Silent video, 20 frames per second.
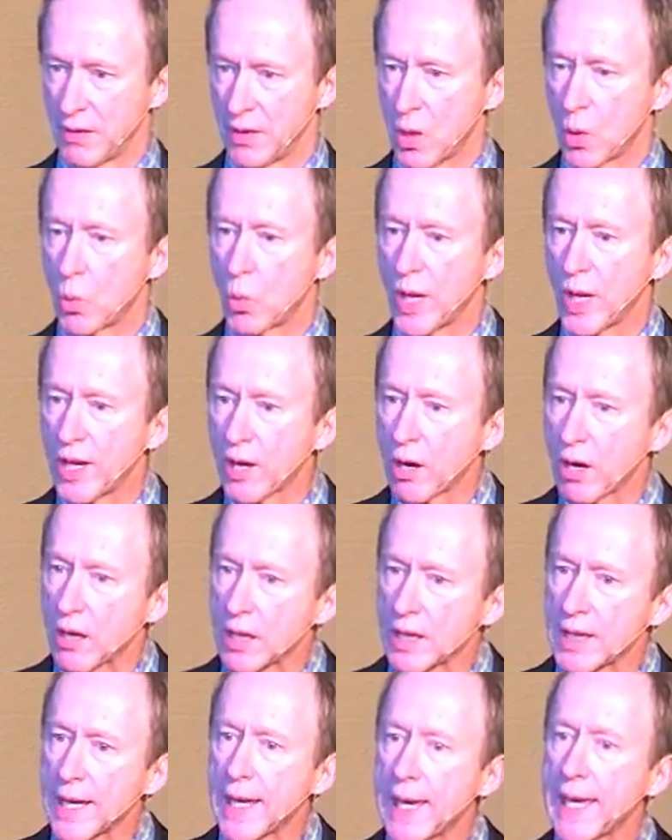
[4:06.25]
We are
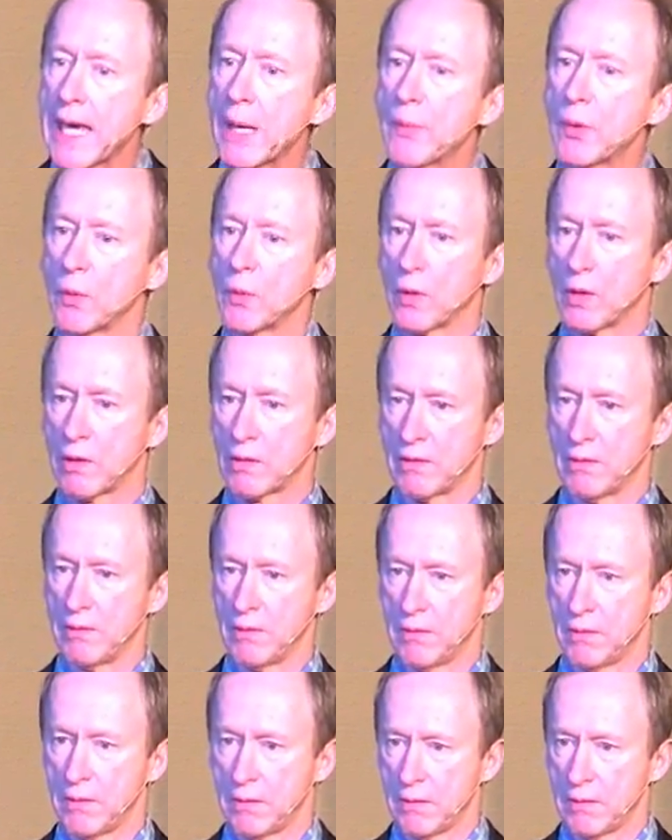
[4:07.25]
capable
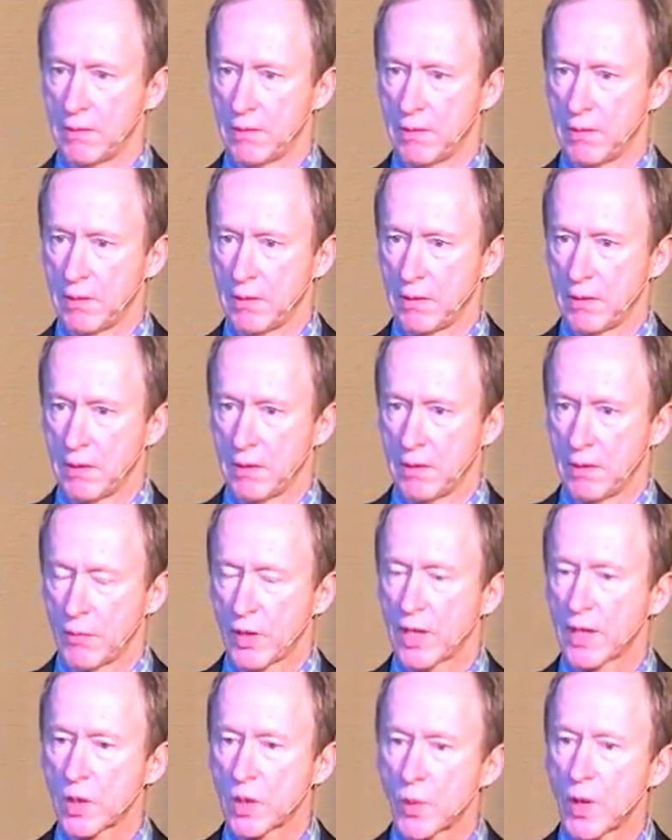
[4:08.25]

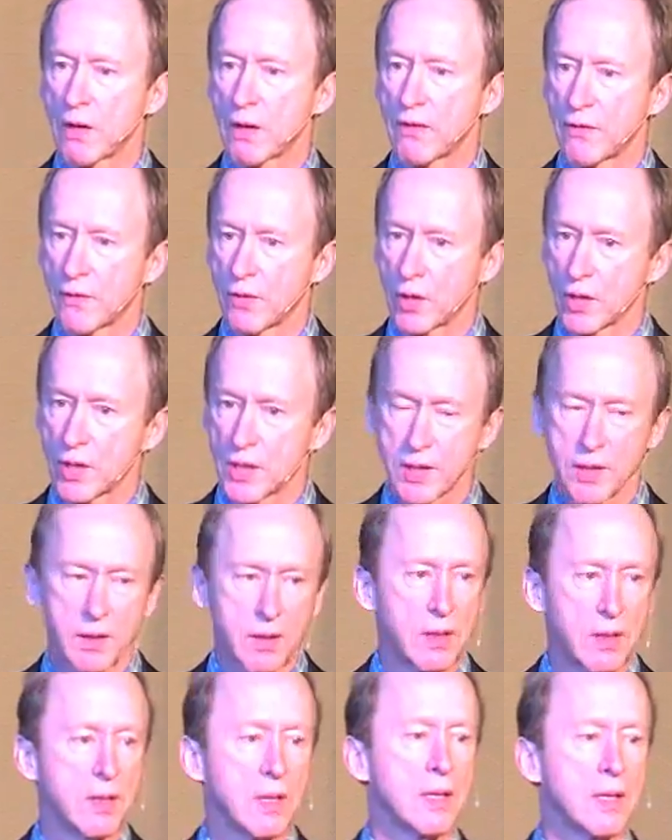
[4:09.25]
because we are first
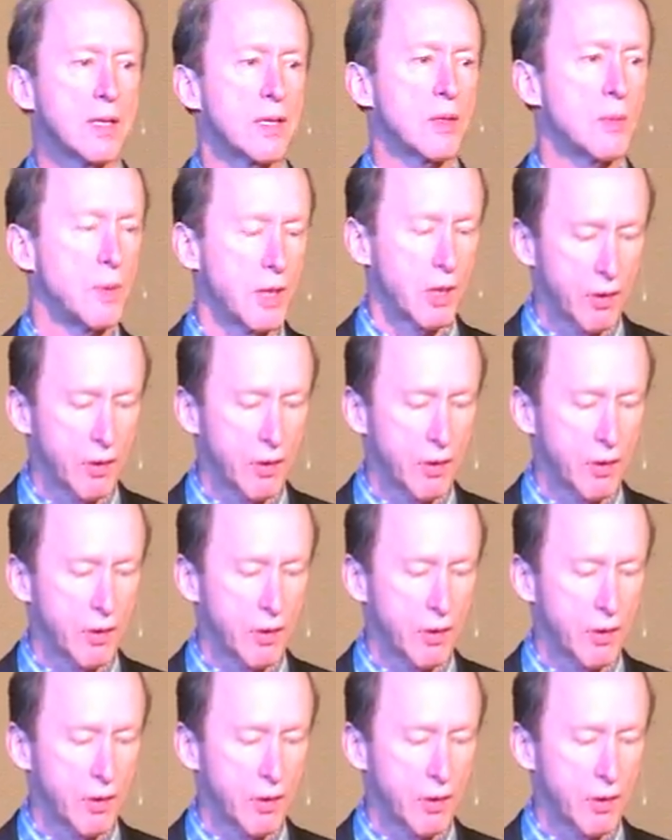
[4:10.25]
spirit.